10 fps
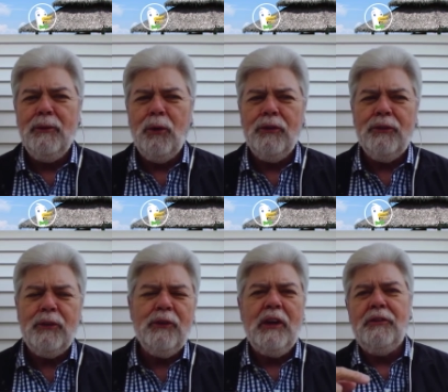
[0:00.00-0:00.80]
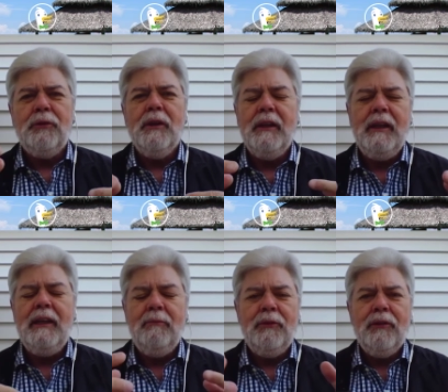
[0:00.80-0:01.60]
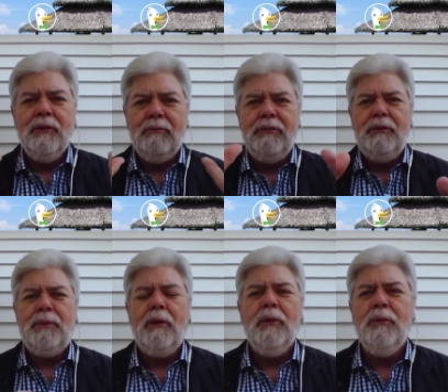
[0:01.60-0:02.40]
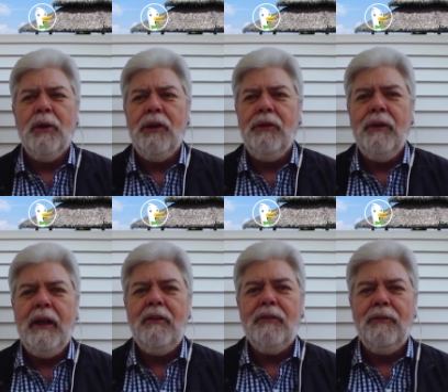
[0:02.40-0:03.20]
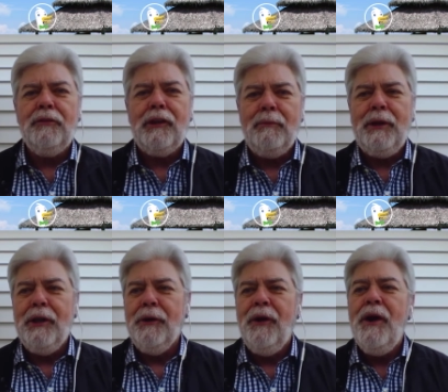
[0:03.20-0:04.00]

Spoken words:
Of course, it's not your really name, so you probably wouldn't want to do that, so just let me know.